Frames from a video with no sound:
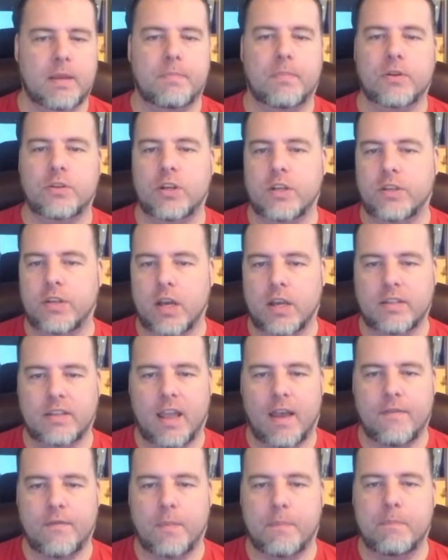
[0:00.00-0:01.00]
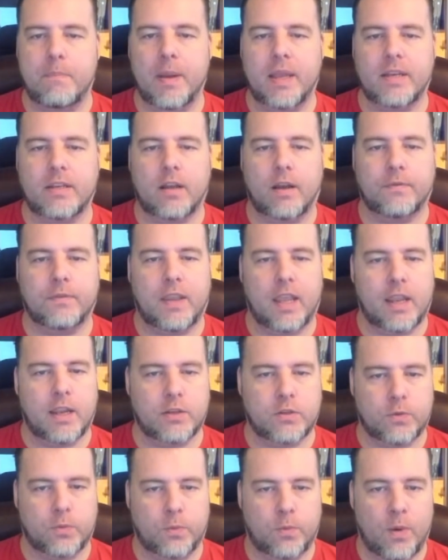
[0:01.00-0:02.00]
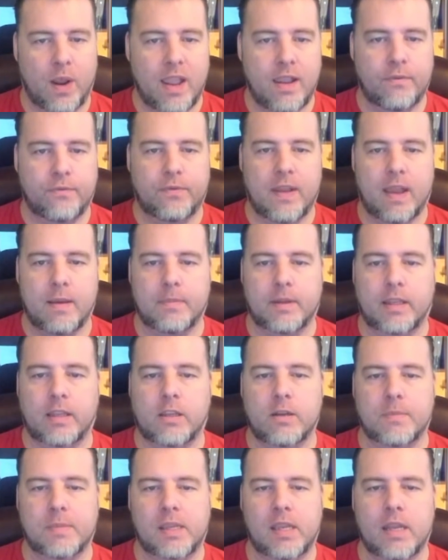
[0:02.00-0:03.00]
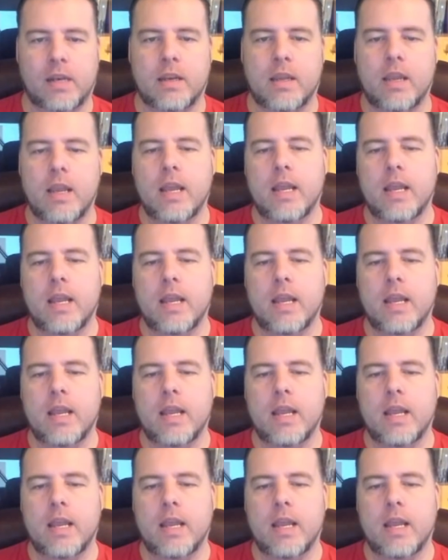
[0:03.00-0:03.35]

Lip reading: but she does have a bit of Chaos Wave family coming in.